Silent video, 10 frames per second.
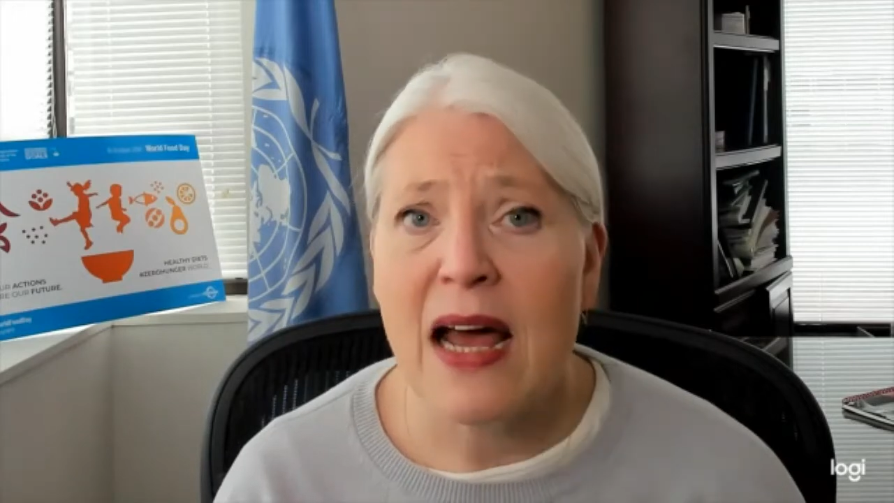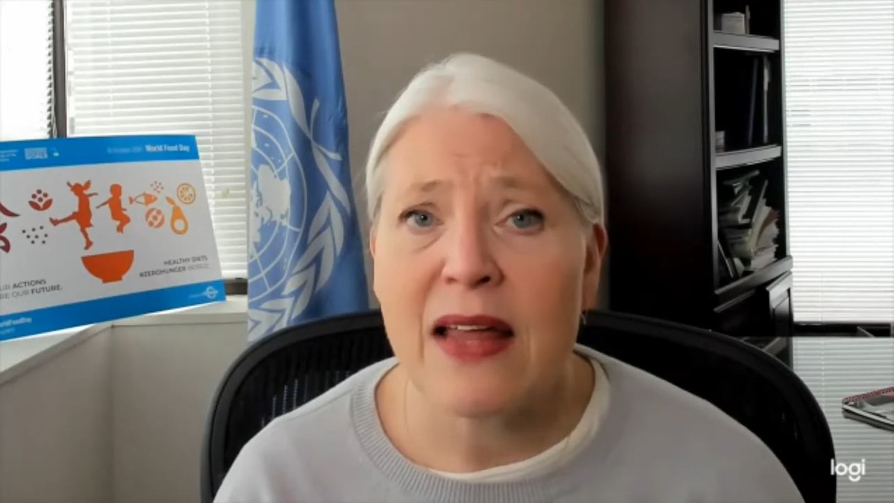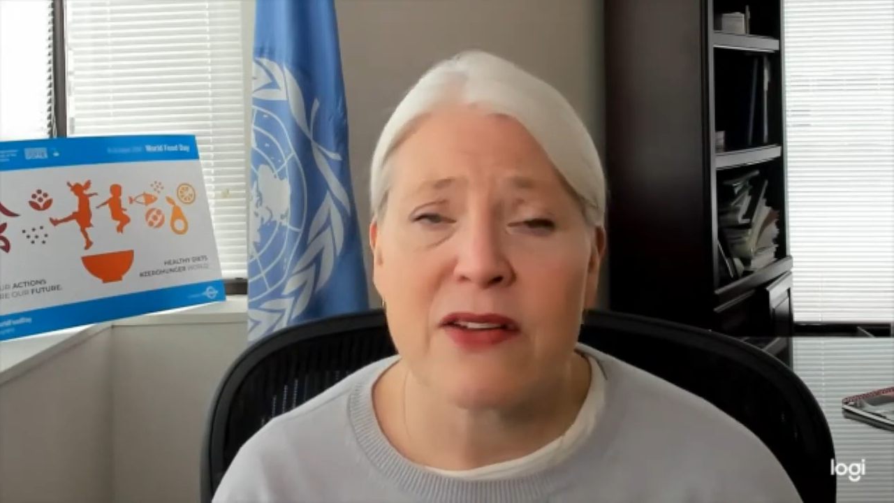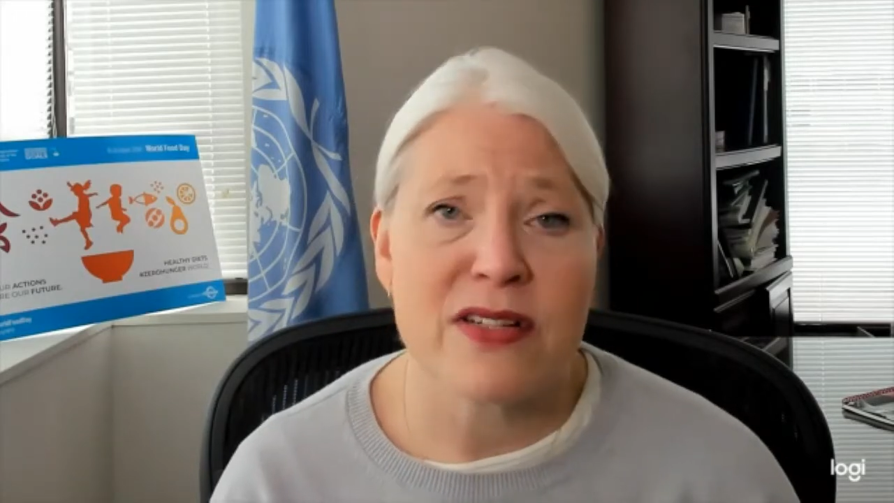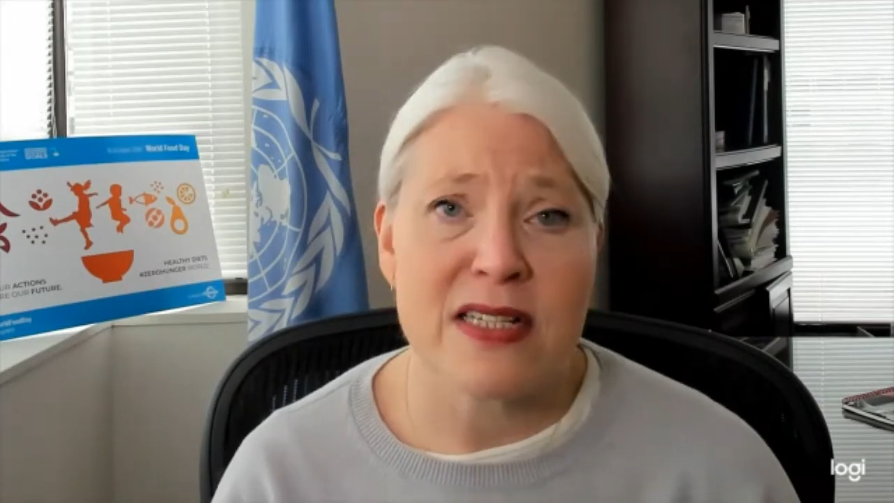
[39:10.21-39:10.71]

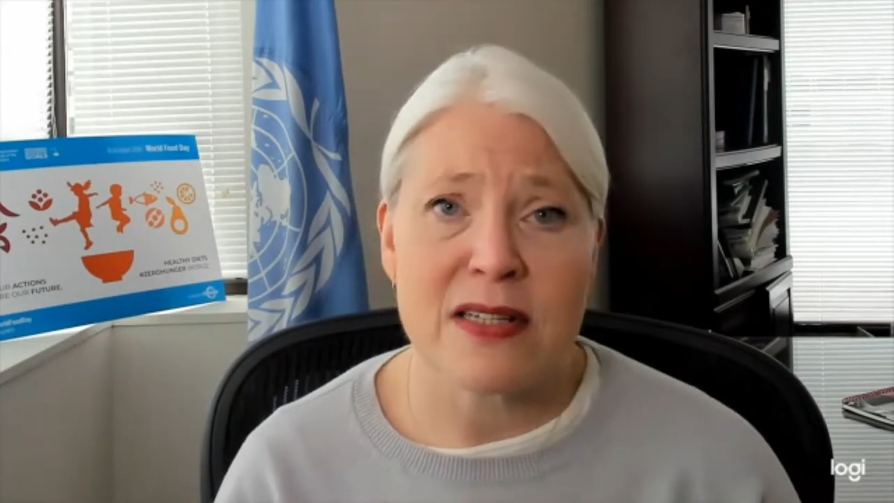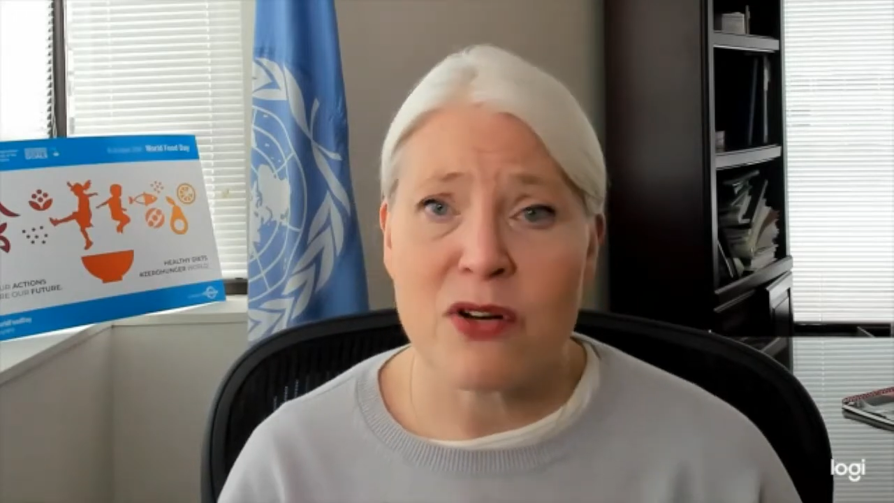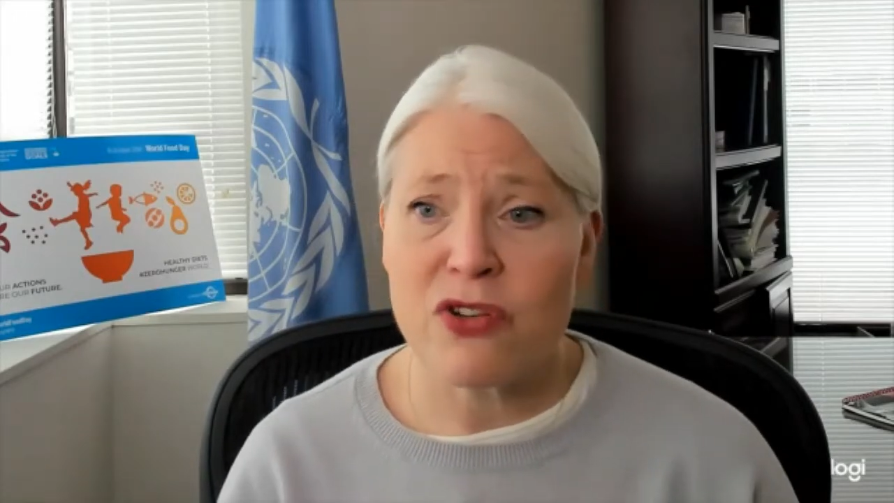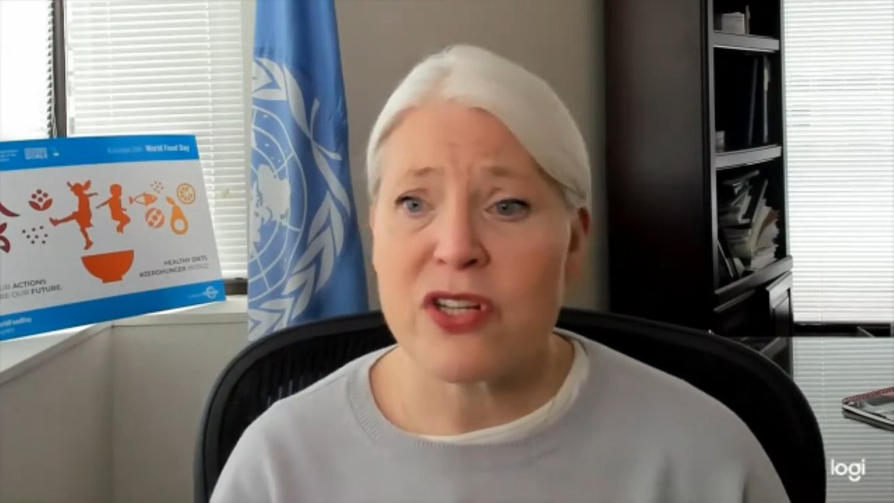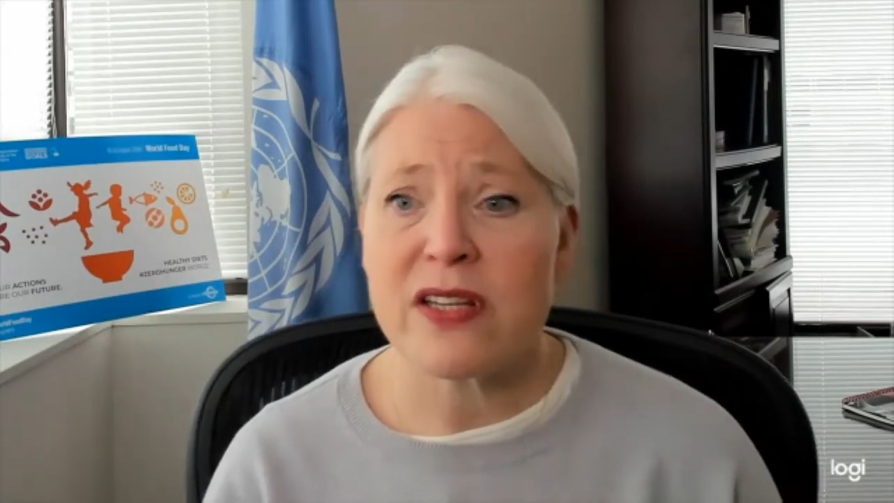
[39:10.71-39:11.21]
There's this
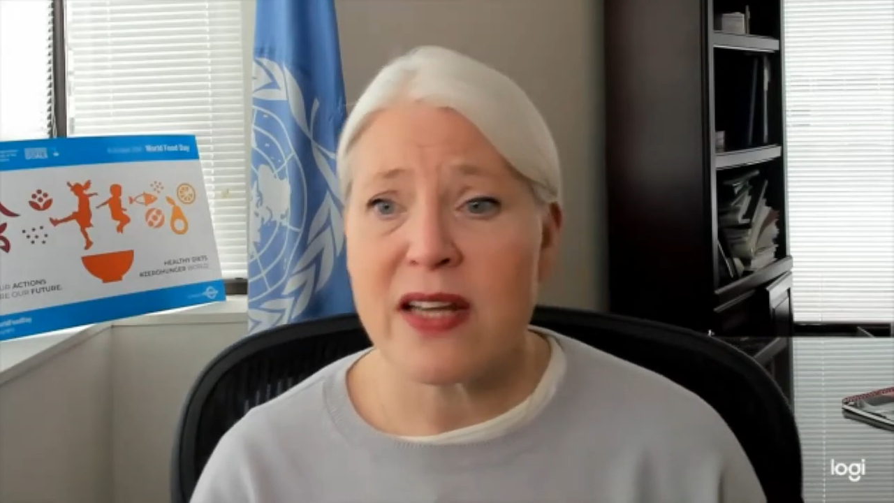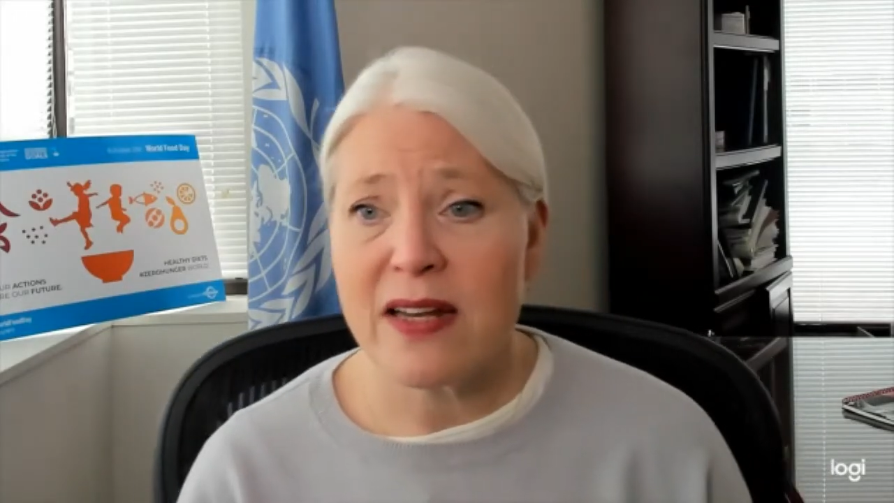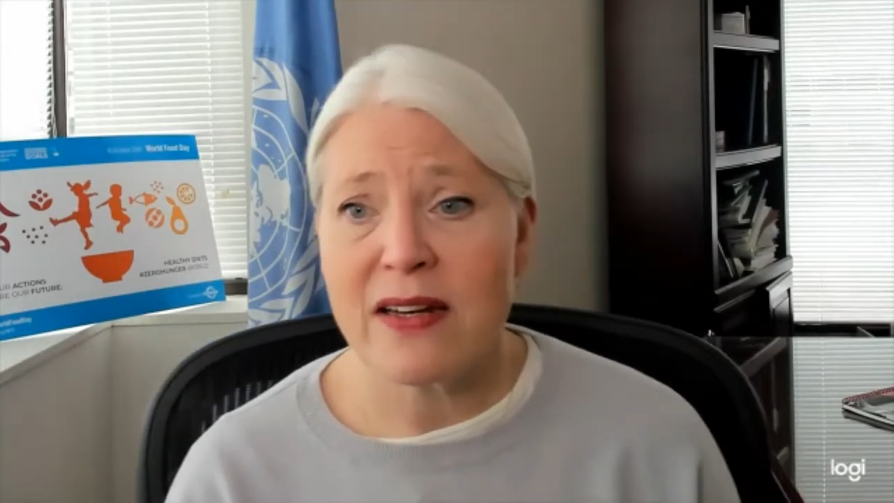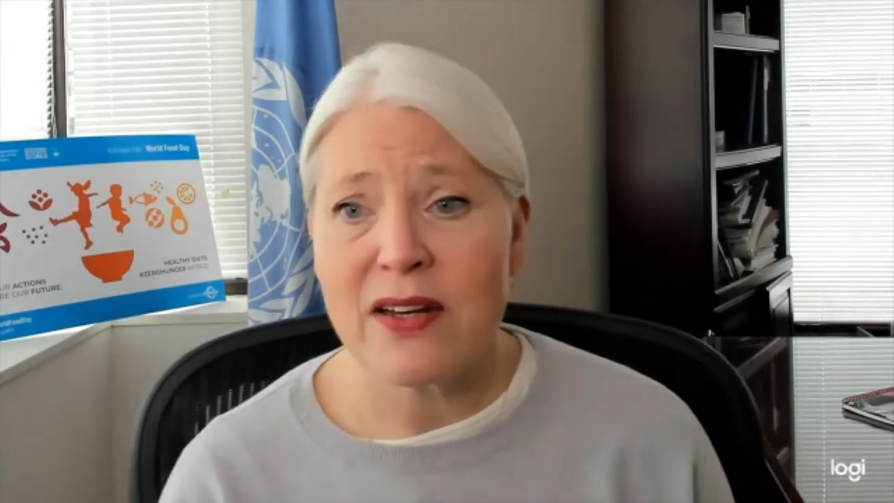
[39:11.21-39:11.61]
notion that,